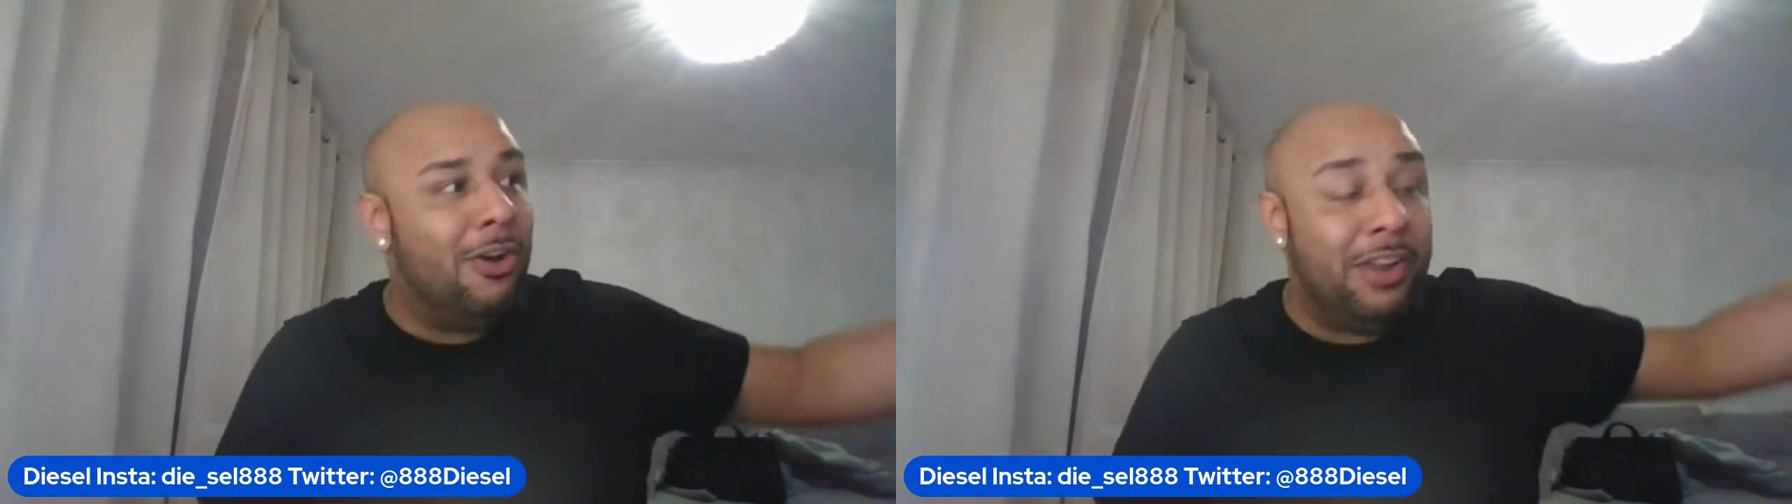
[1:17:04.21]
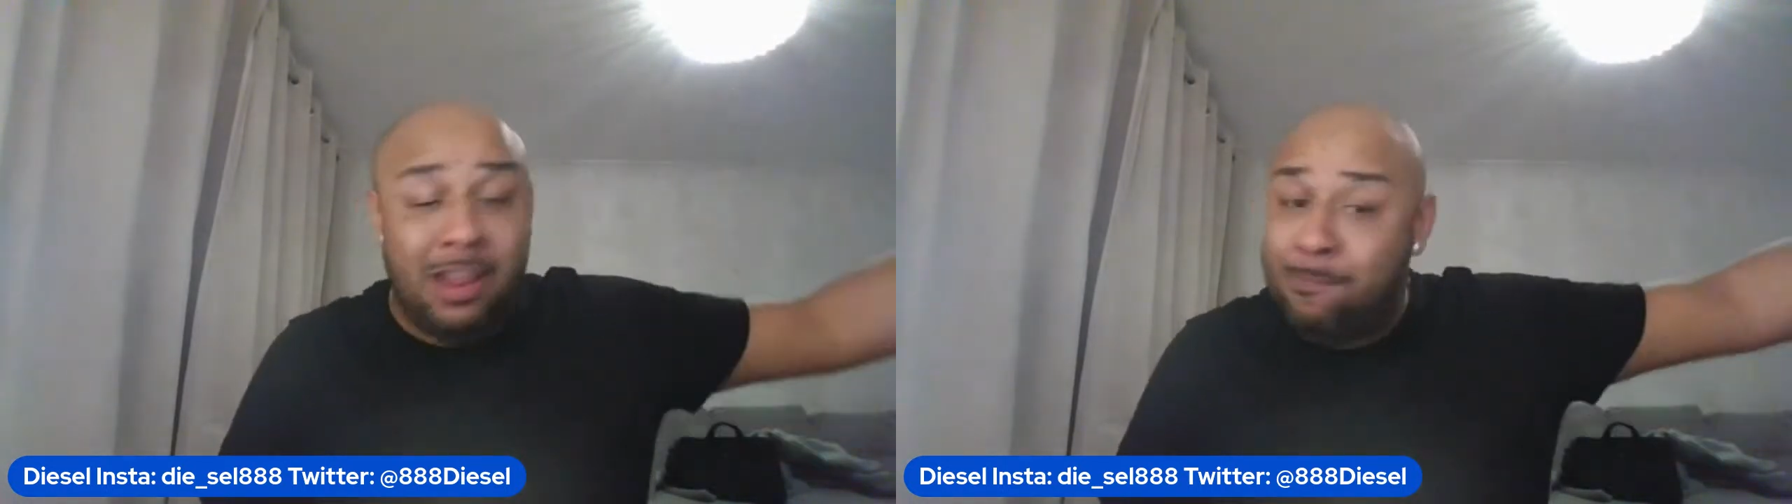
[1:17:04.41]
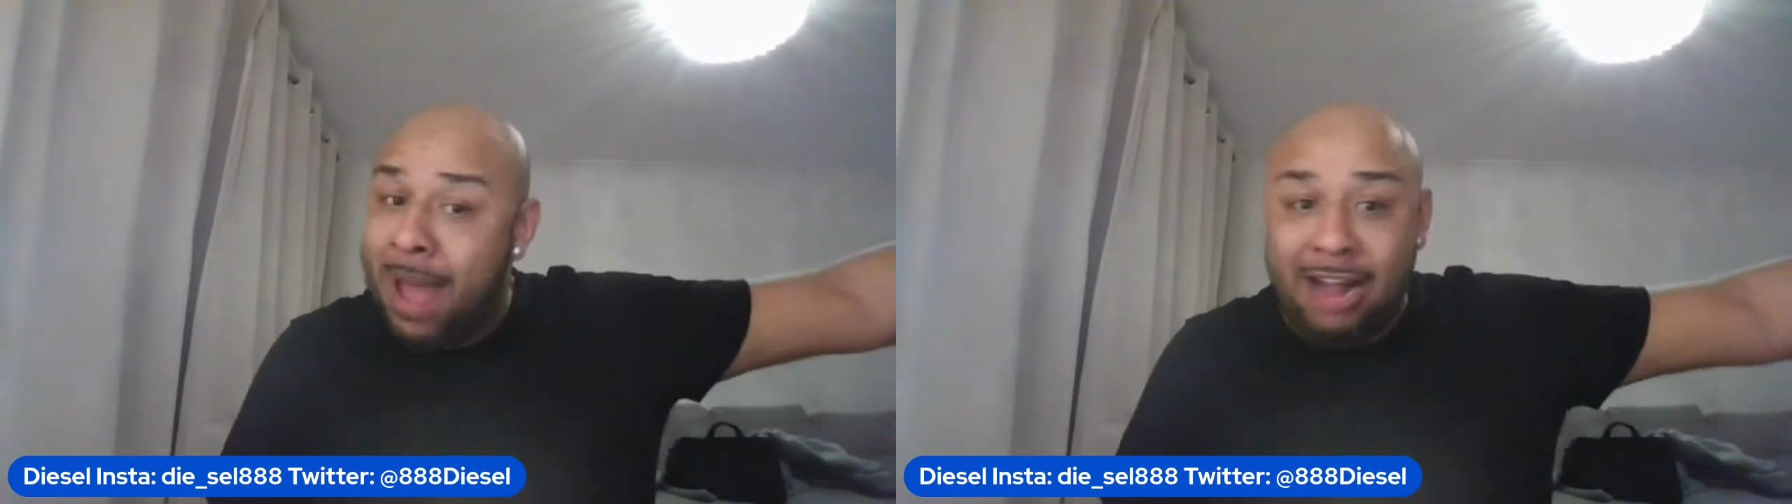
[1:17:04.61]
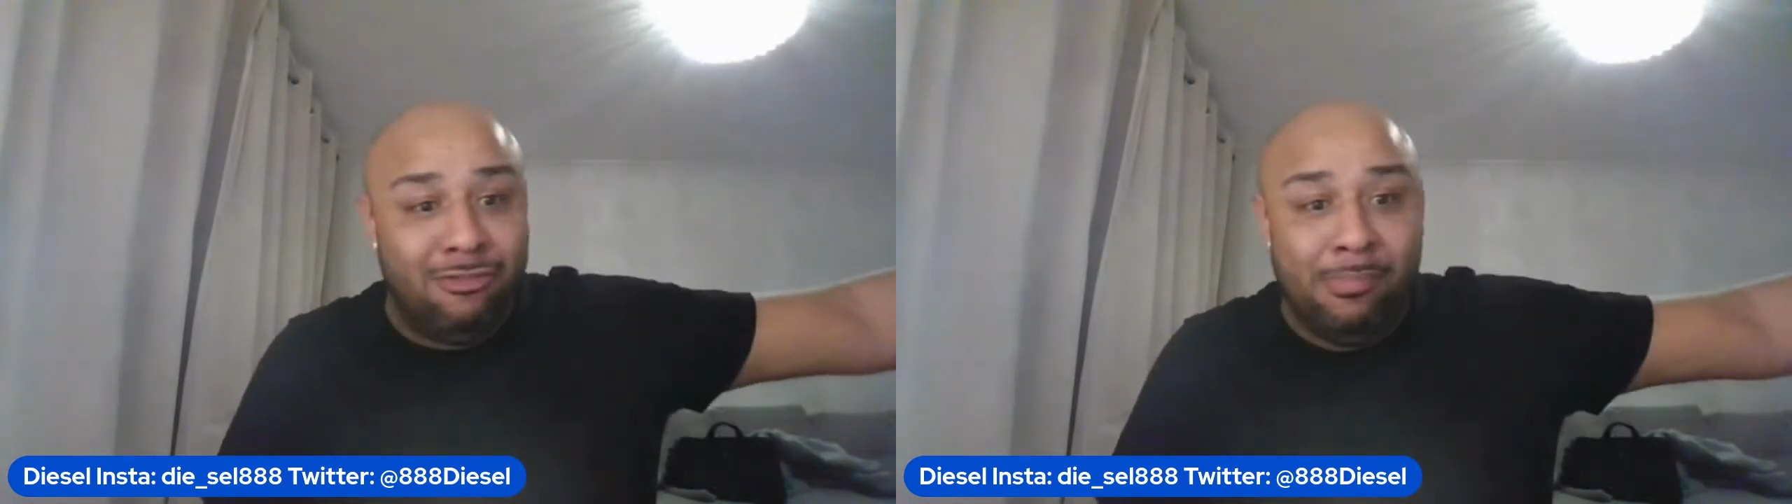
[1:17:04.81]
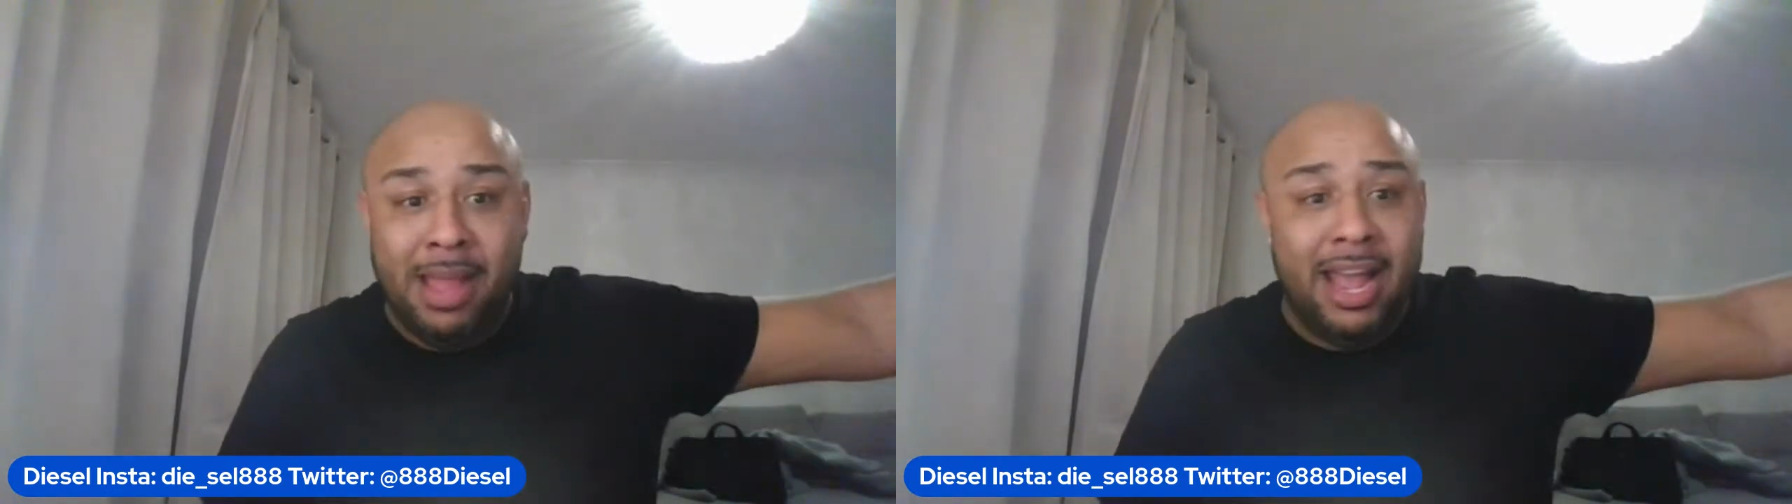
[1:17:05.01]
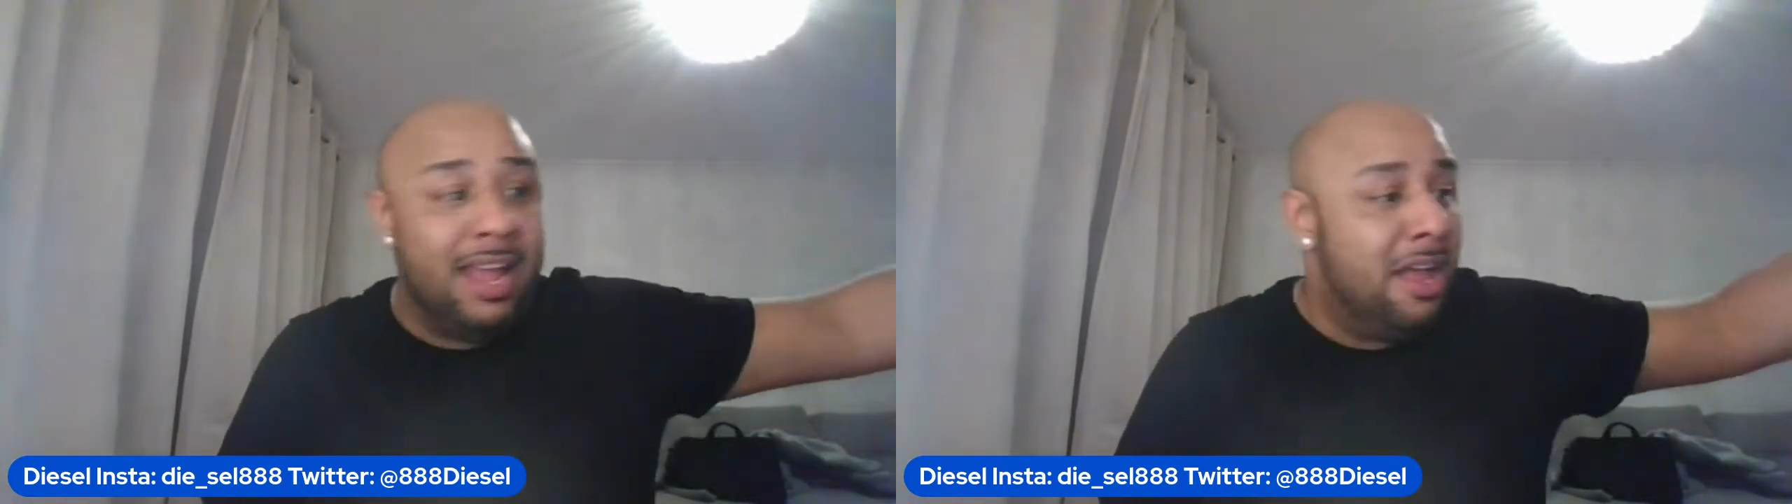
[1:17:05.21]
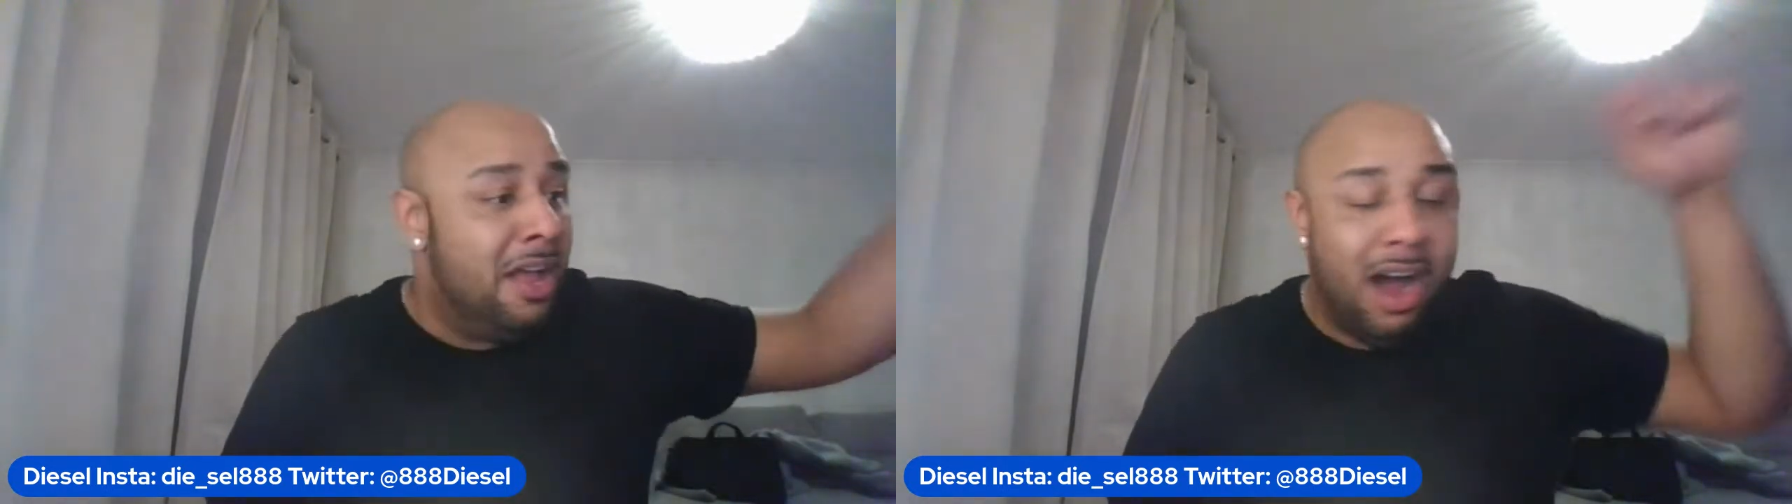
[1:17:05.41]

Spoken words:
on in the back room there.